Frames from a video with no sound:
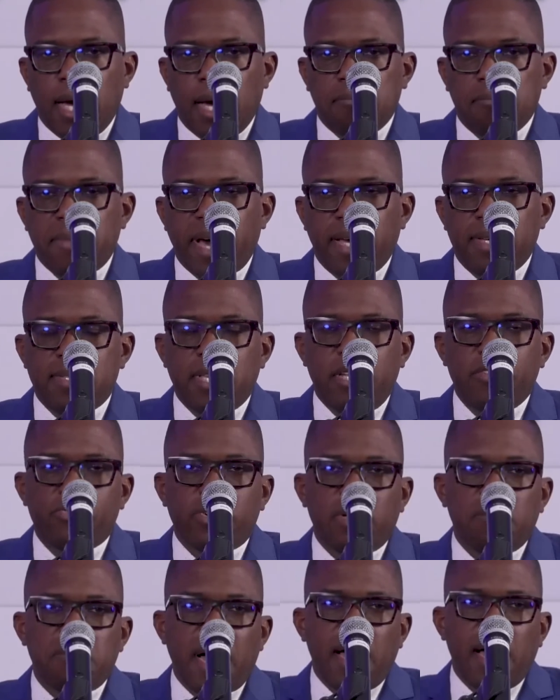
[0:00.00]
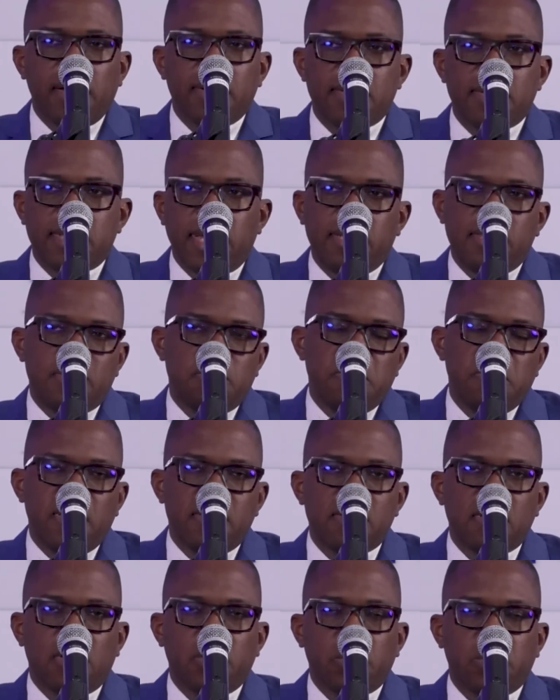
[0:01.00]
by central banks, and it's
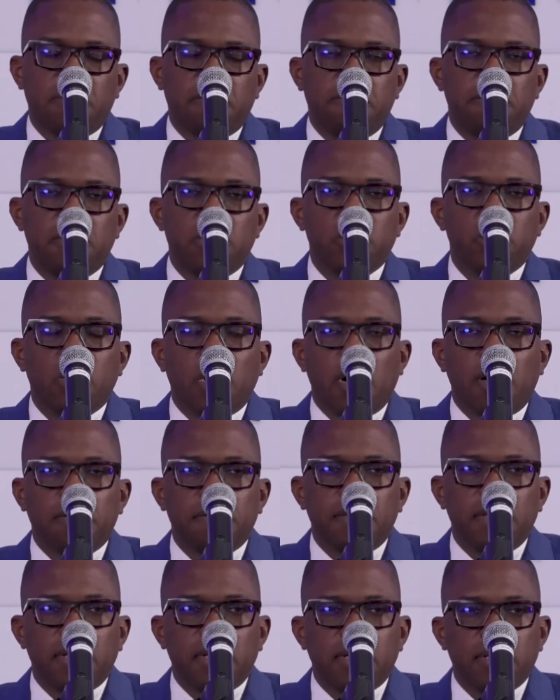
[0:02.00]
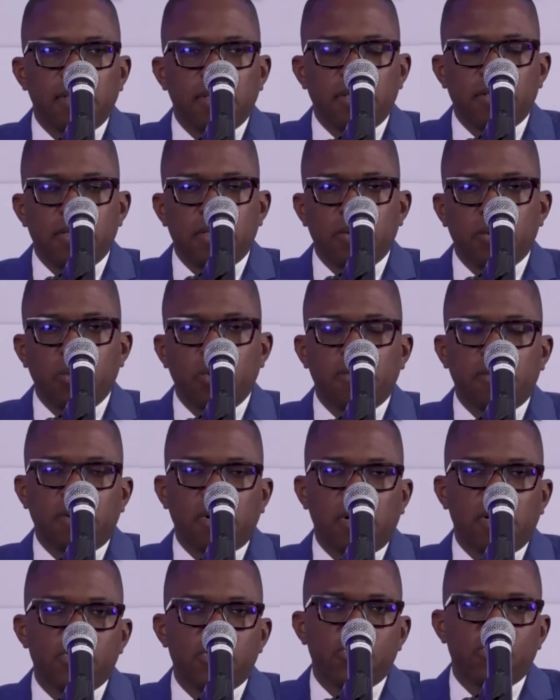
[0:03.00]
based on our view of the
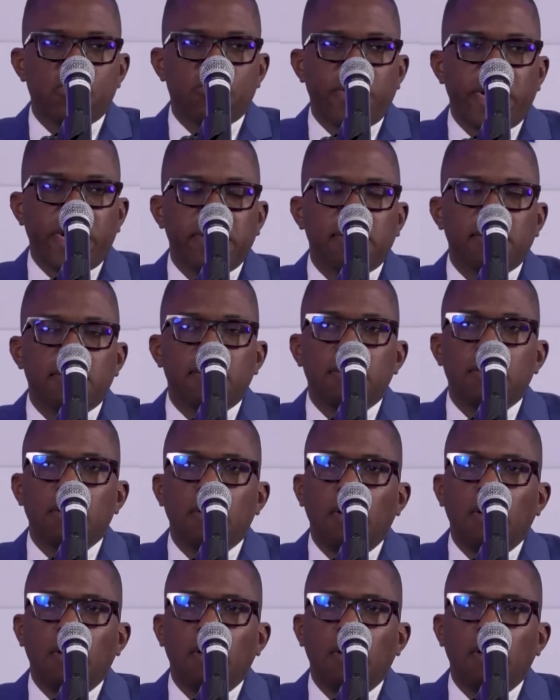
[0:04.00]
overall strength